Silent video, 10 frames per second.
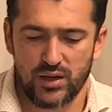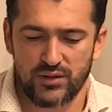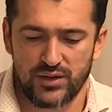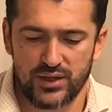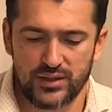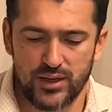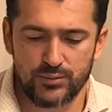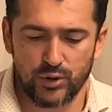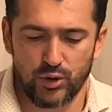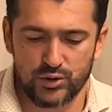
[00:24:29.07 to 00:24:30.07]
They're
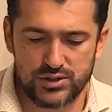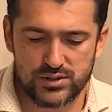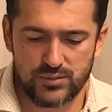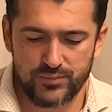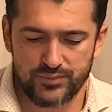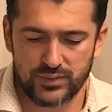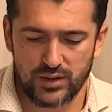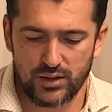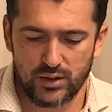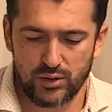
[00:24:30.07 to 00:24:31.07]
named lots.
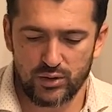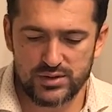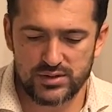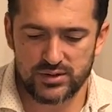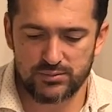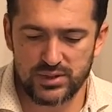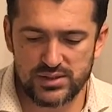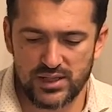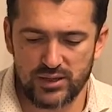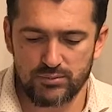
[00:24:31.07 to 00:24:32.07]
Lots, it means
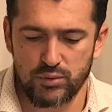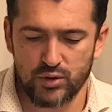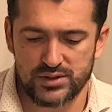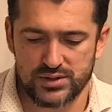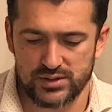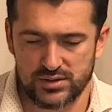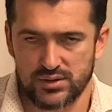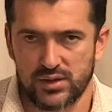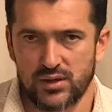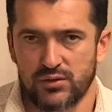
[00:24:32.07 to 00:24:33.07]
like boxes.
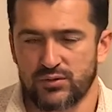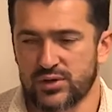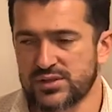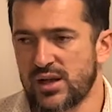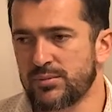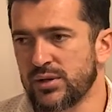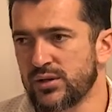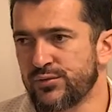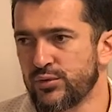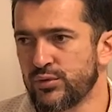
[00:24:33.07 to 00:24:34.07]
For example,
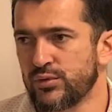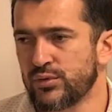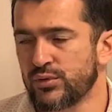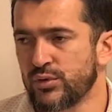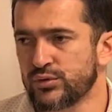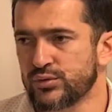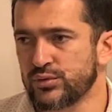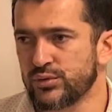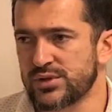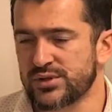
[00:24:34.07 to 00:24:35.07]
if you go
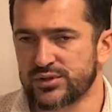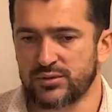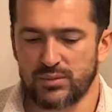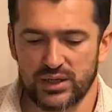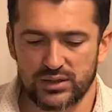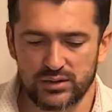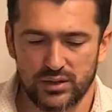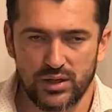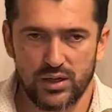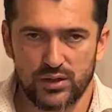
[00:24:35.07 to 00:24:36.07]
to a certain market,
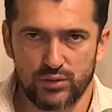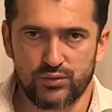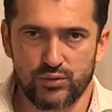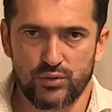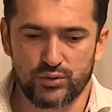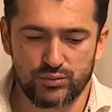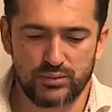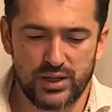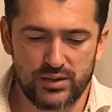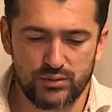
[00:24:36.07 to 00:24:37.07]
if you want to
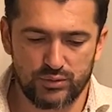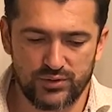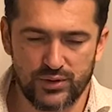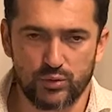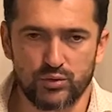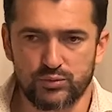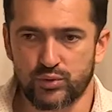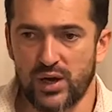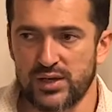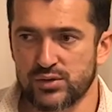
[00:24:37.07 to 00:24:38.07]
buy with a good
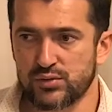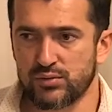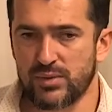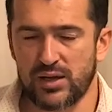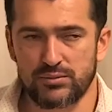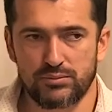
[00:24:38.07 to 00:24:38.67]
price, you might